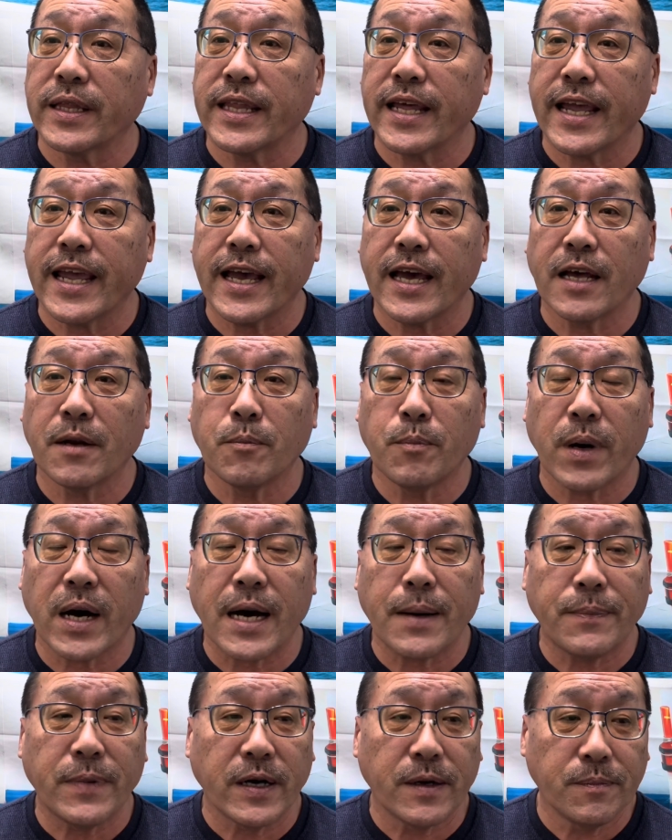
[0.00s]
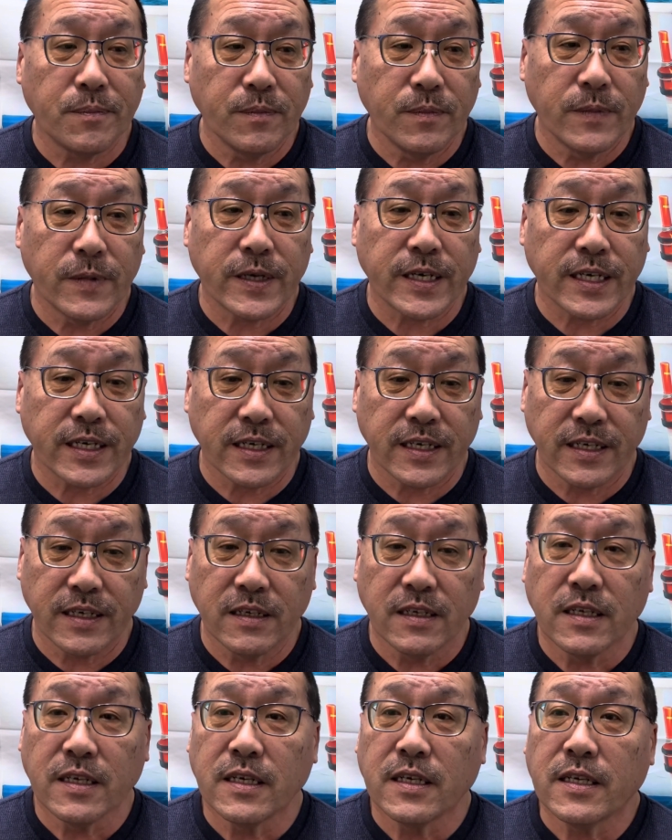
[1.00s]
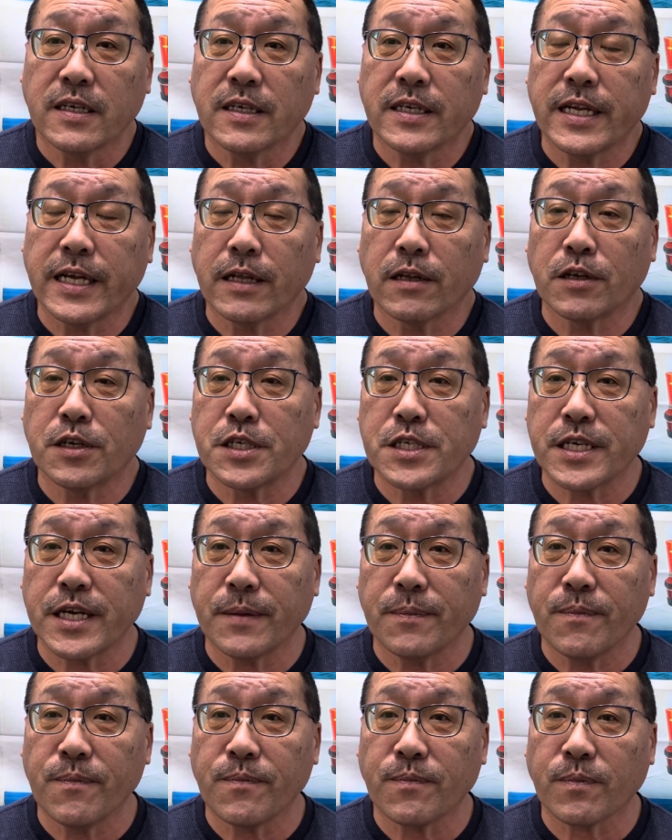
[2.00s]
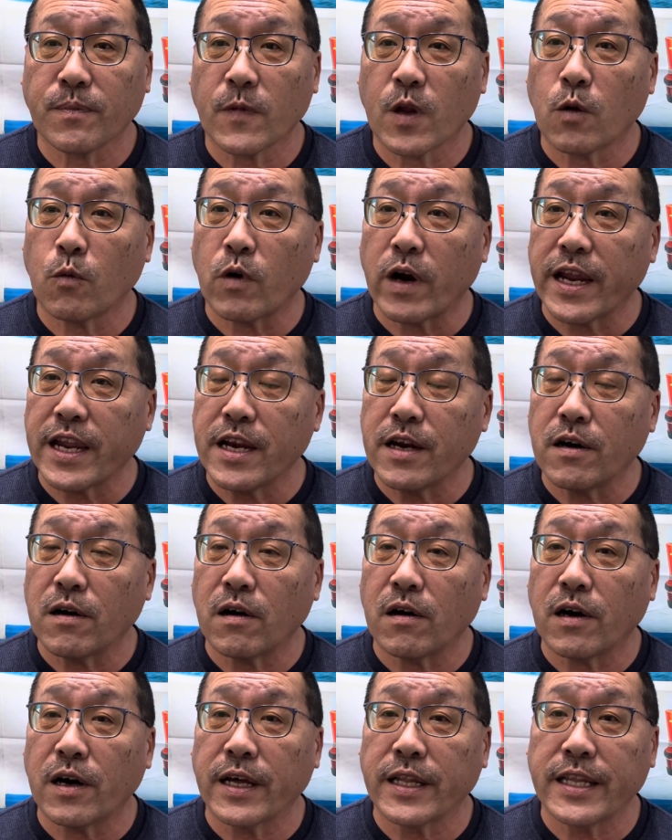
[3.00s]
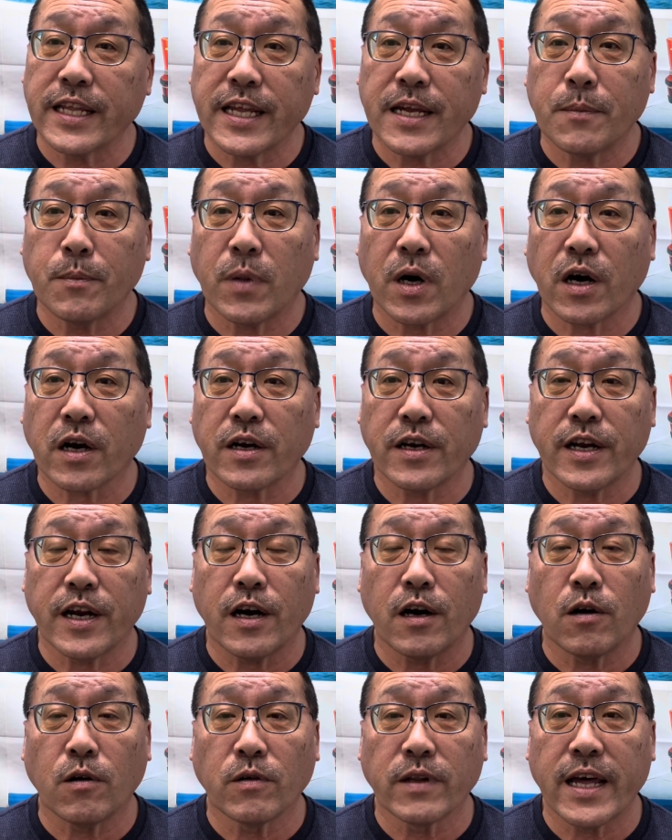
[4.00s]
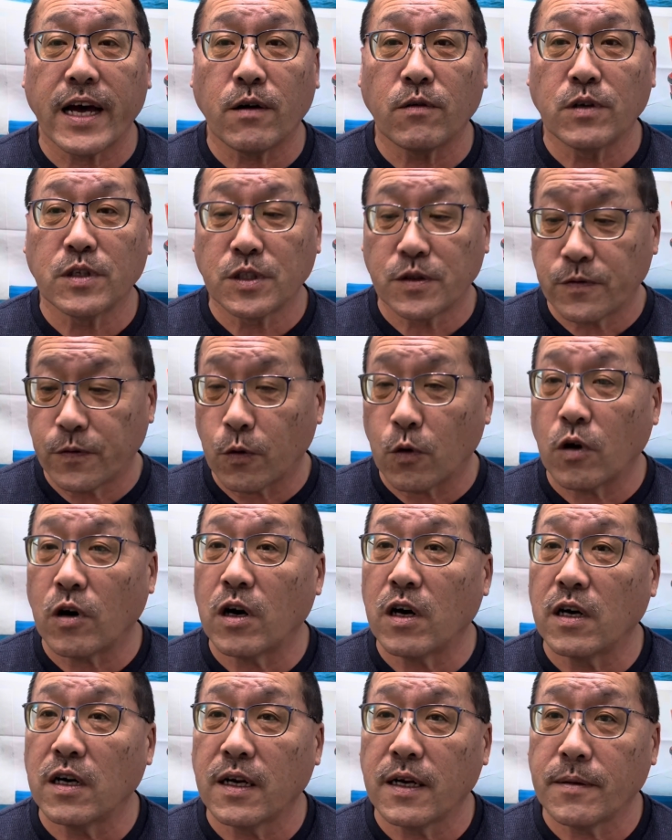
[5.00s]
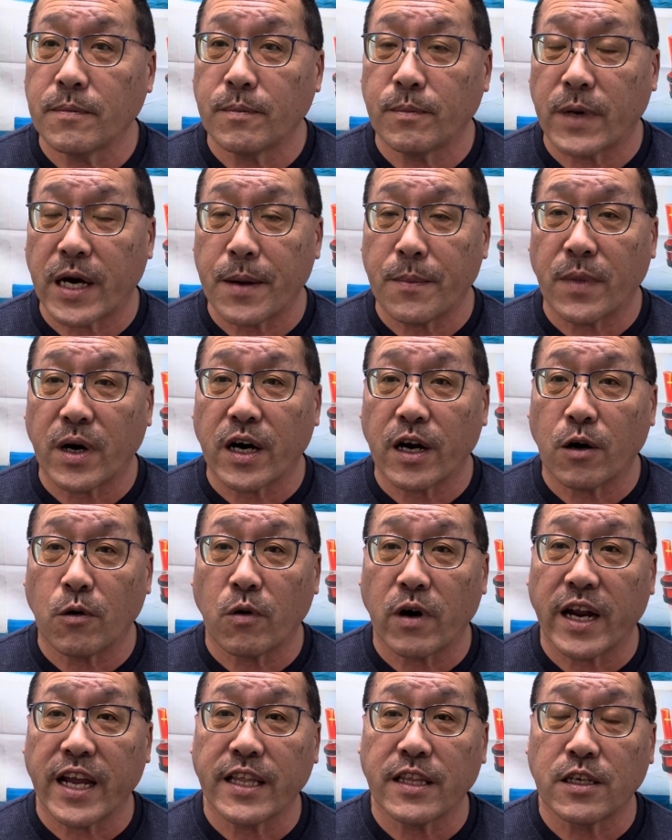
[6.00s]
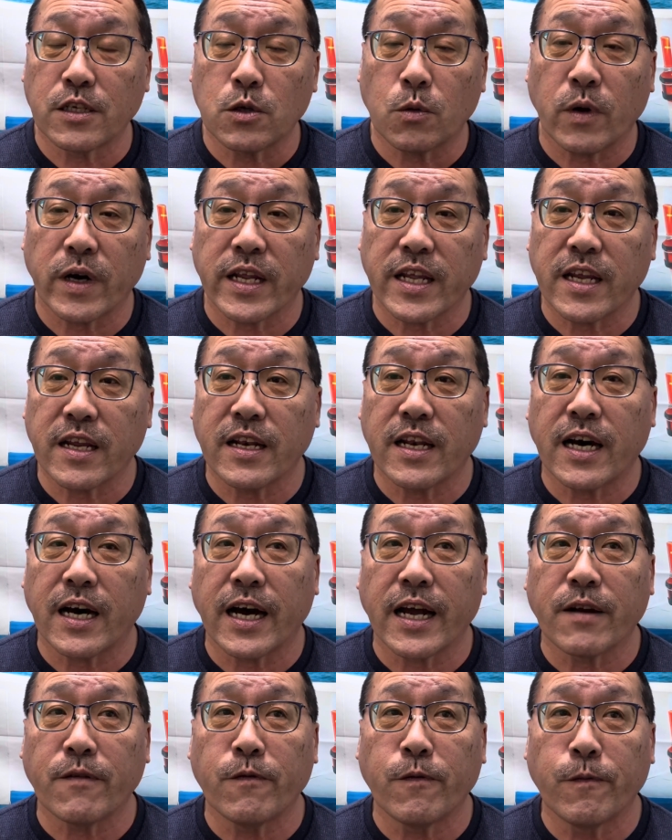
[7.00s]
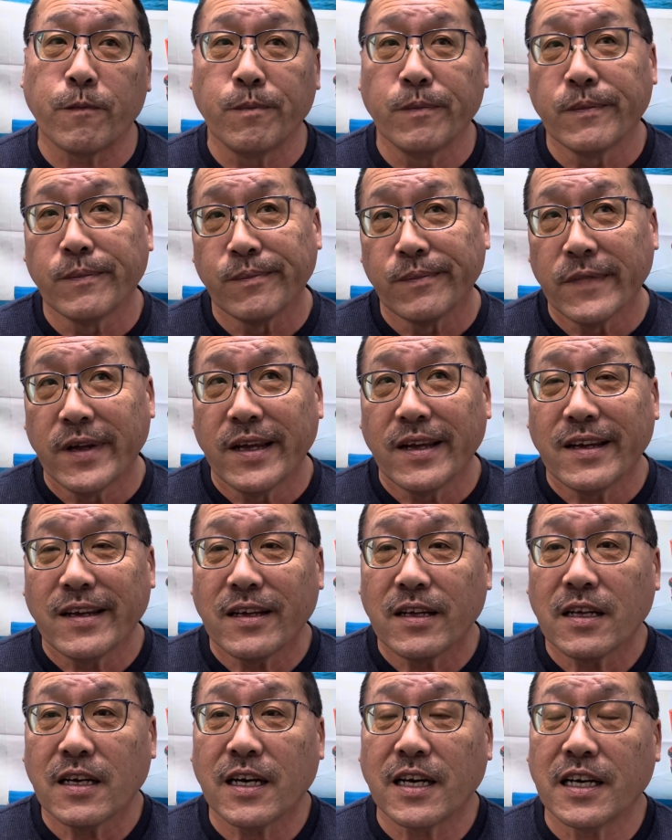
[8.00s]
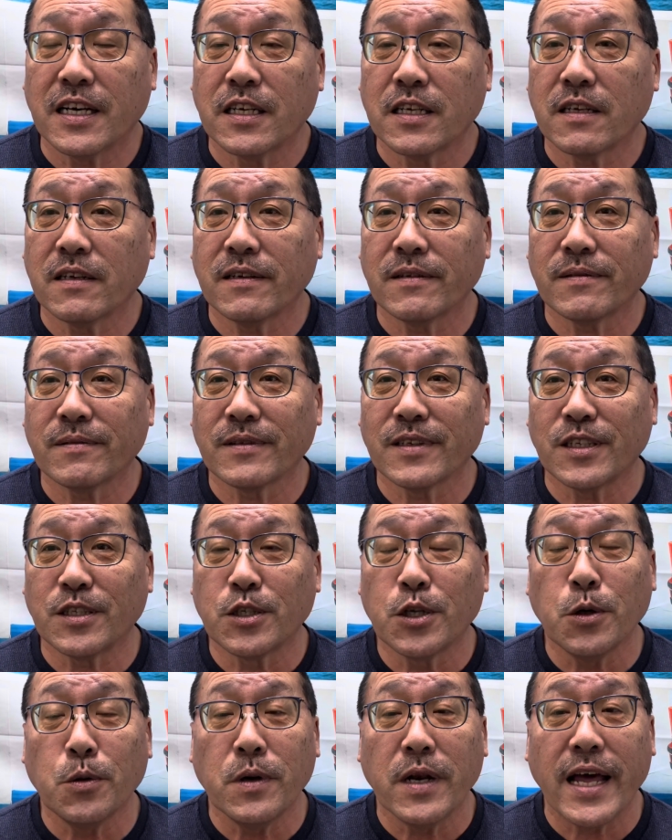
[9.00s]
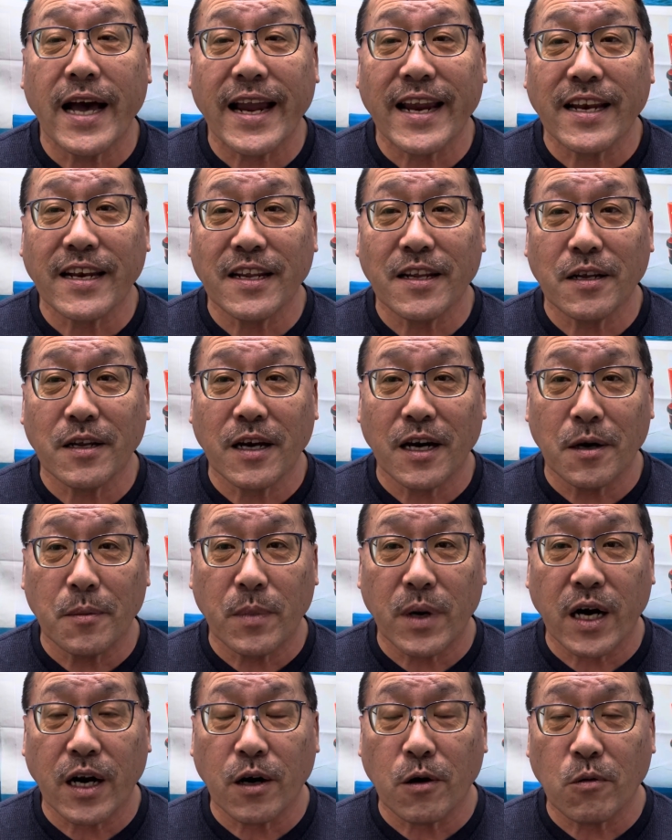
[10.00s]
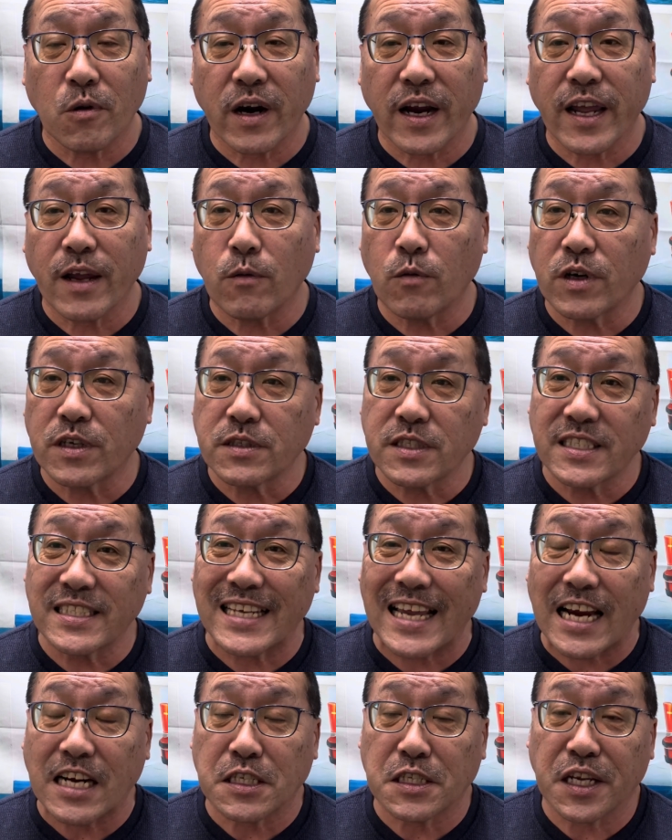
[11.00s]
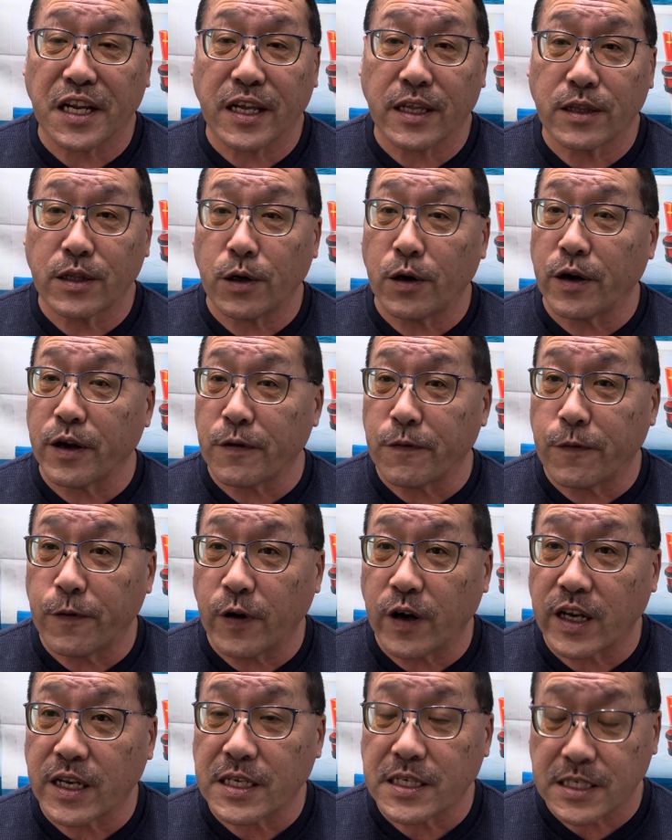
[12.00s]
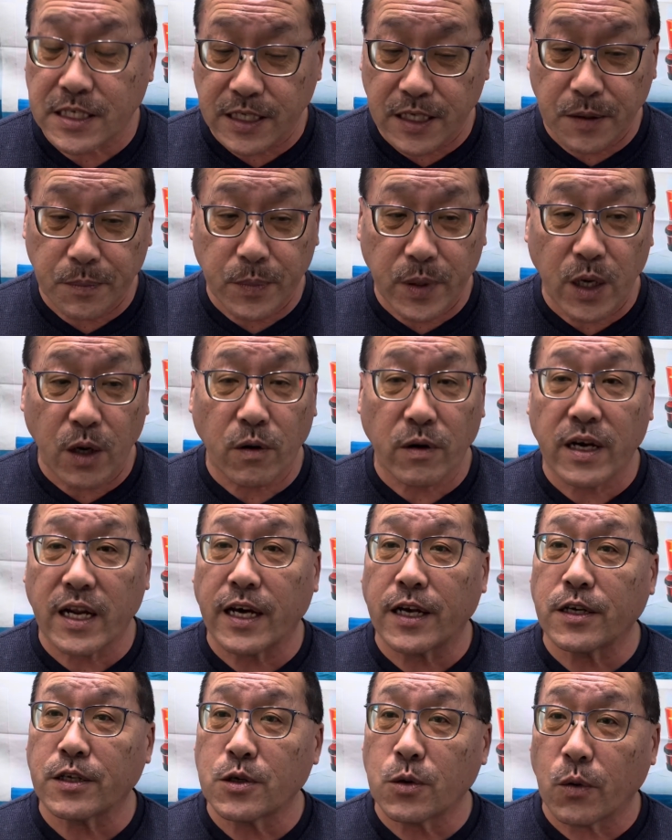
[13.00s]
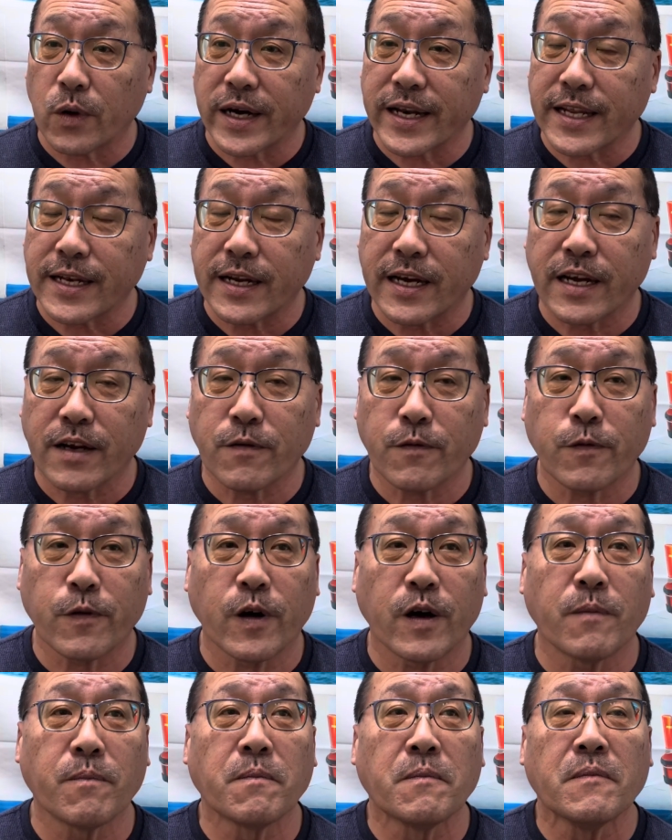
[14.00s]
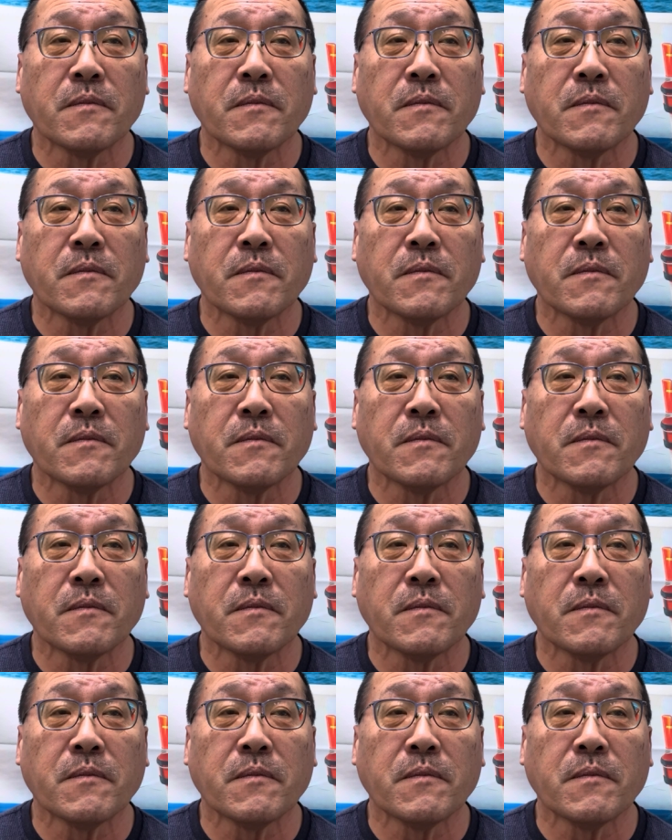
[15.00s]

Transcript: they had pop-up dealership right here on the Embarcadero. That was for my Monterey, the 290 Monterey, which is actually a 30-foot boat, not a 29-foot.